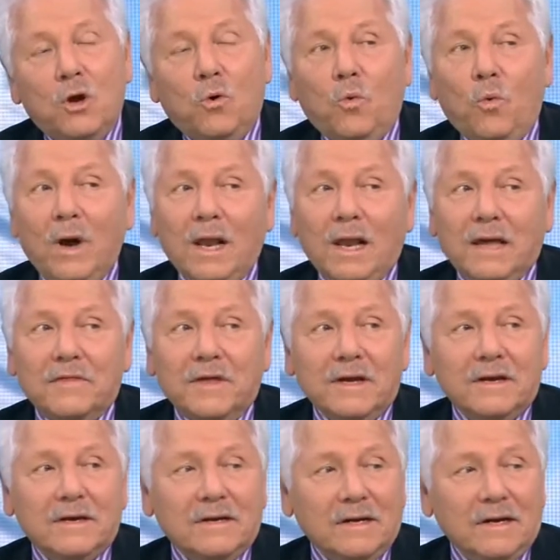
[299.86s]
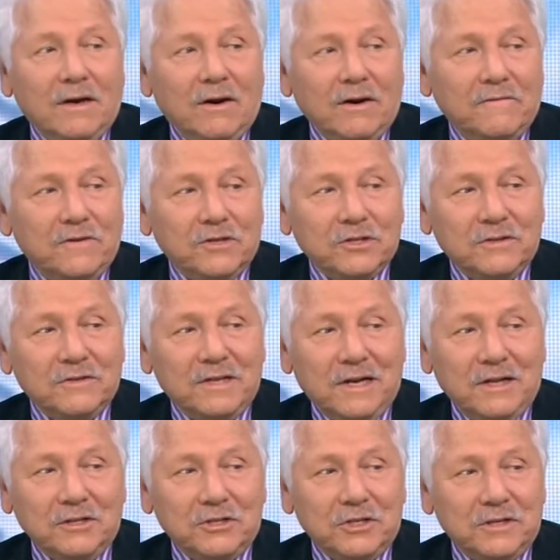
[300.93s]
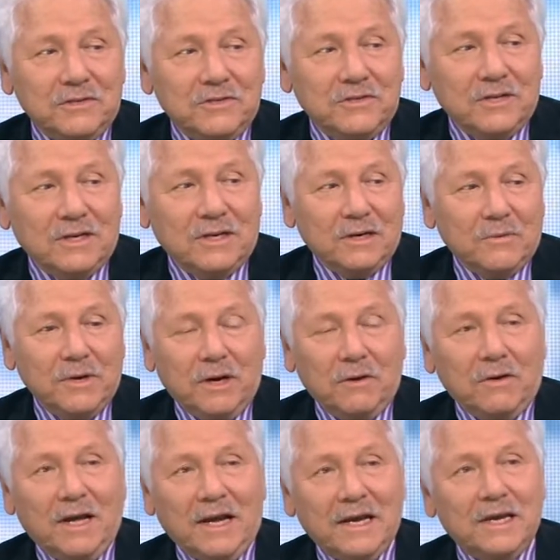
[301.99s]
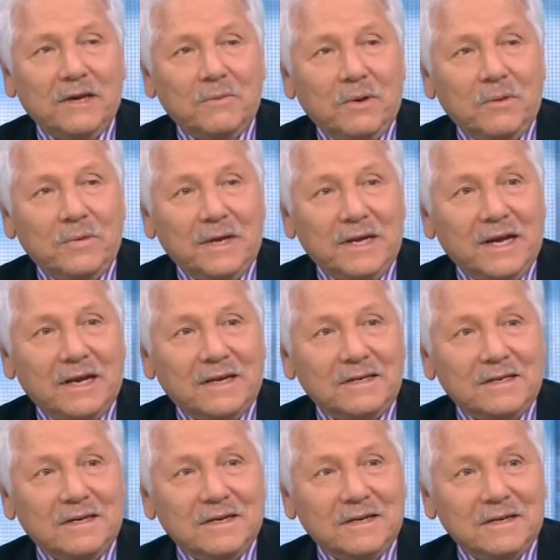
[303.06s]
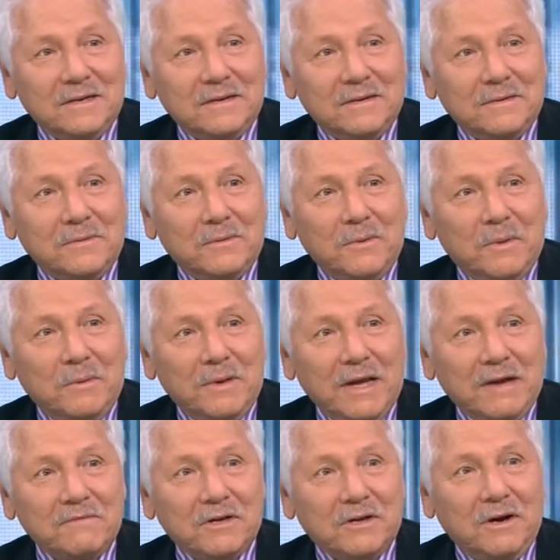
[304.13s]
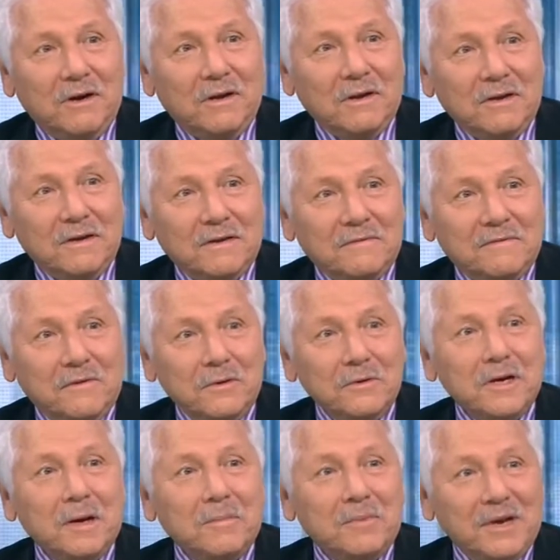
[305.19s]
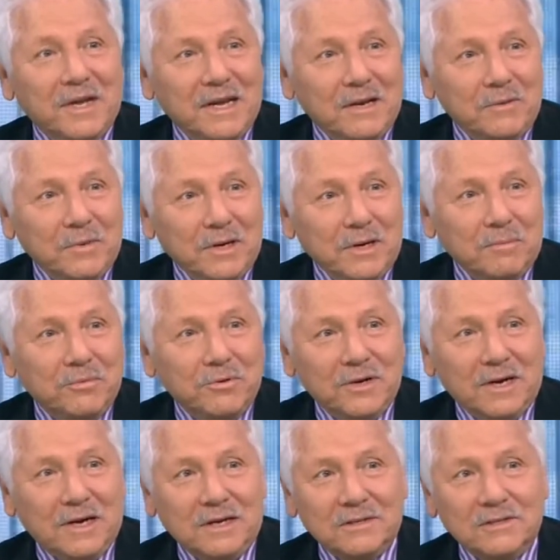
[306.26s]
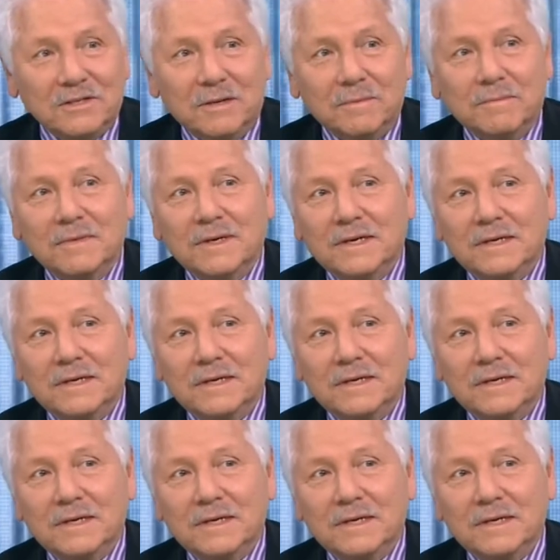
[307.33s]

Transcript: Well, I think artificial intelligence, we don't like it when we get when we have to call a phone company and we're put on some